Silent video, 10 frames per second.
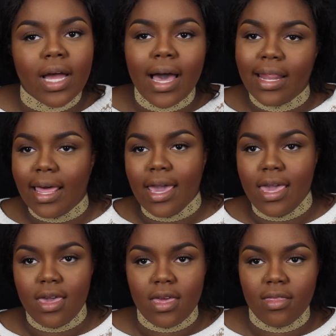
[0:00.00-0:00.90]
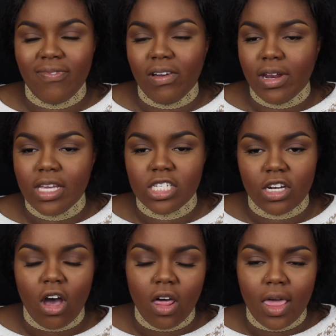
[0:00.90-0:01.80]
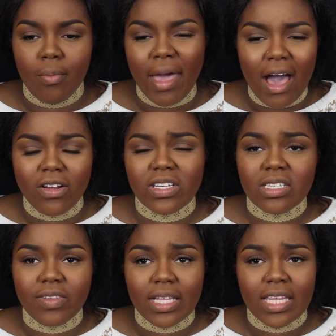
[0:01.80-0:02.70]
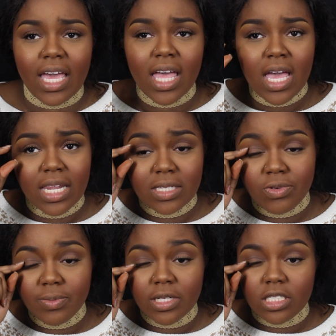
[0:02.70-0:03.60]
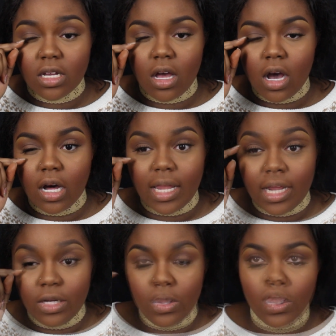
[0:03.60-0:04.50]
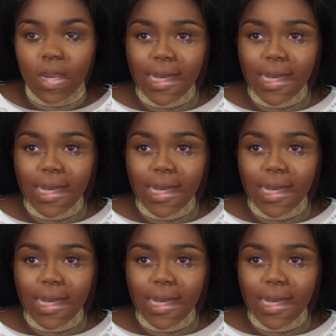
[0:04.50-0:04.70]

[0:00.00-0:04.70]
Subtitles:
highlighting, foundation, all that powder and stuff like that, that's pretty much all I do.